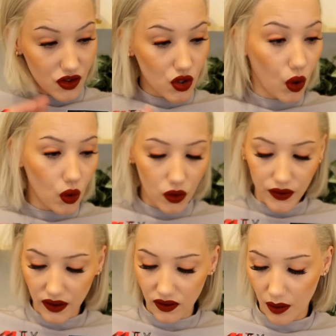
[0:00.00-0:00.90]
total
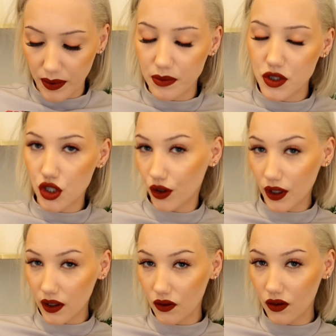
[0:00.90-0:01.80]
this up. I'm sure
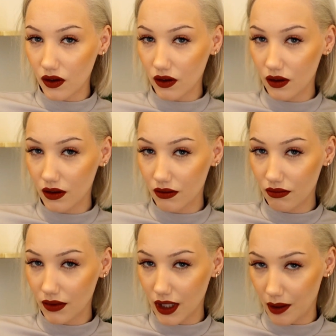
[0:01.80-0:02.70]

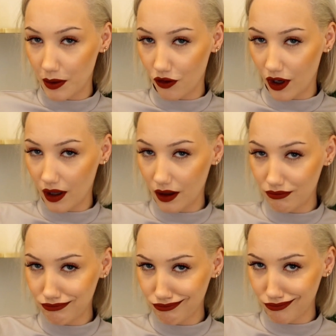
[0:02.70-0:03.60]
it's gonna be right.
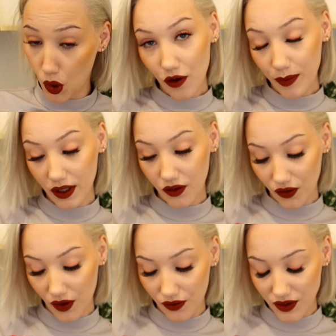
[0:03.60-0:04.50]

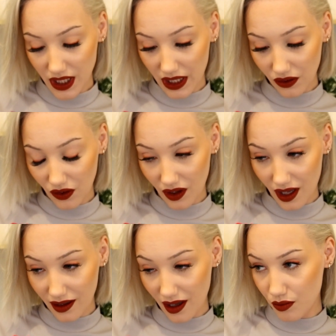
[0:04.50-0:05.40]
£12.50, so
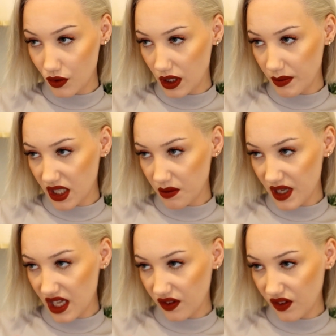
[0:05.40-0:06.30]
that, I'm really bad at
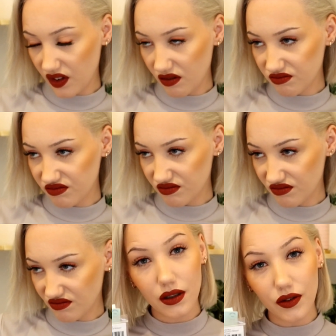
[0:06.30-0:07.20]
maths.
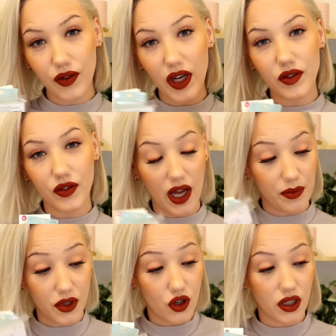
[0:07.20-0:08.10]
A £5 of that,
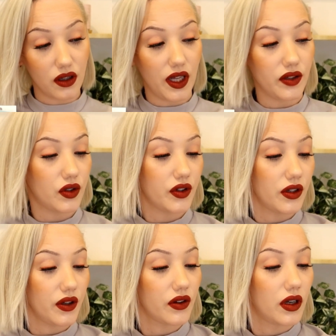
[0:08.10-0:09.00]
I'm not gonna lie, I've already
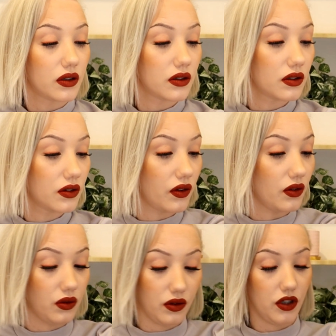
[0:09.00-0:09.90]
lost count,
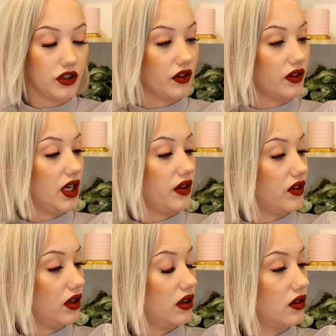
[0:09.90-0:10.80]
so you're just gonna have
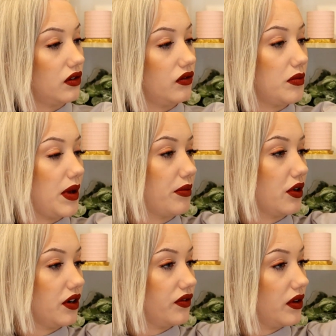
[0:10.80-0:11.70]
to
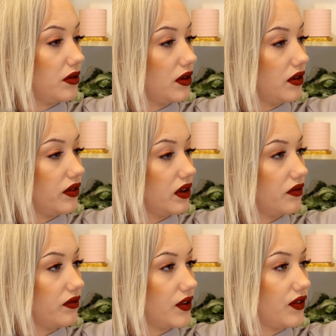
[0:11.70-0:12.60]
remember if
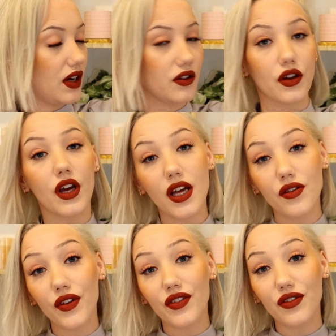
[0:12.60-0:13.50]
it's value.
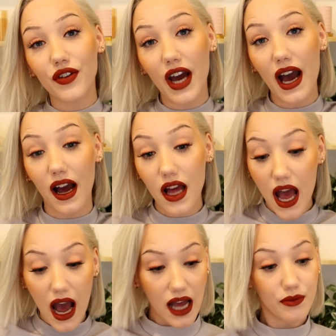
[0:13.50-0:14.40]
£15 for the hat.
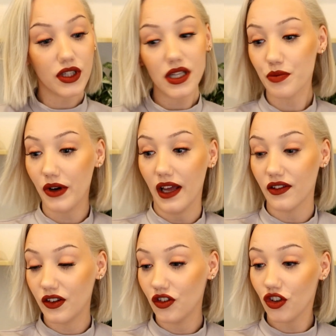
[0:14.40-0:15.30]
I'm really
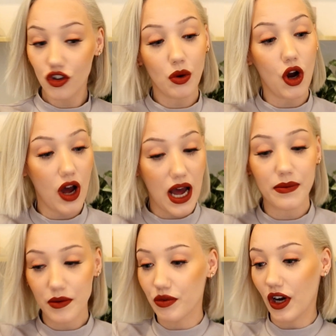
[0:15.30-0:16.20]
impressed. Do you know what?
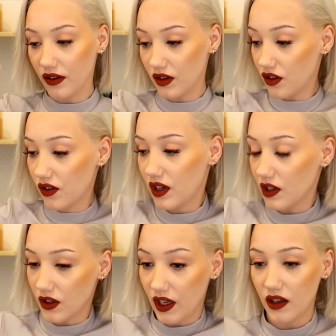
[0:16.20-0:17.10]
I'm impressed. I just
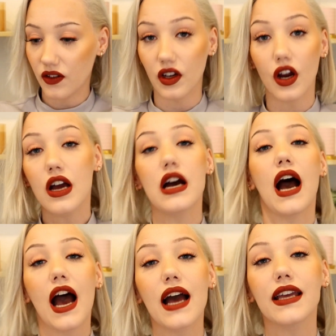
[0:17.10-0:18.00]
scared the cats there.
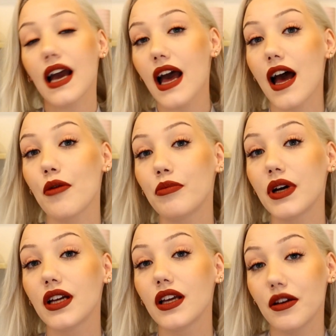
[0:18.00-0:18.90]
I
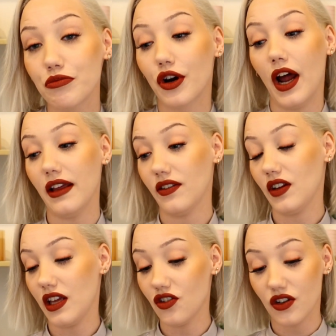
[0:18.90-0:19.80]
am
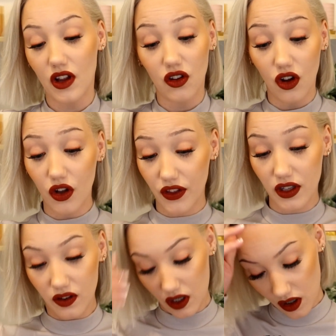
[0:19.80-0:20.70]
impressed. And there's a lot of
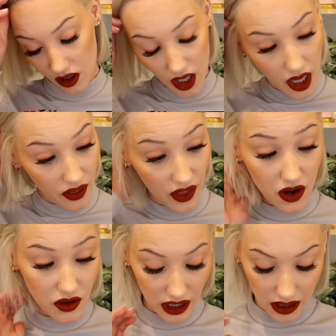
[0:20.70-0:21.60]
things here
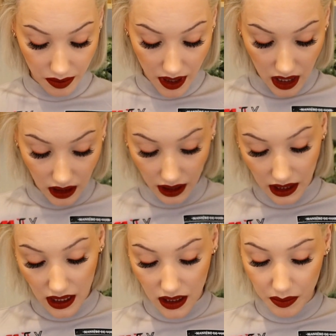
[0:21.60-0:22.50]
that'll keep,
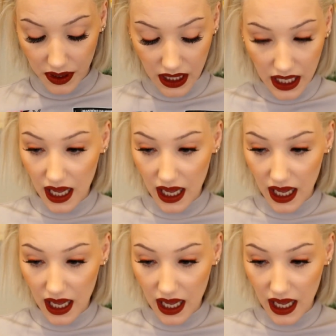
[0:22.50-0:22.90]
like the beanie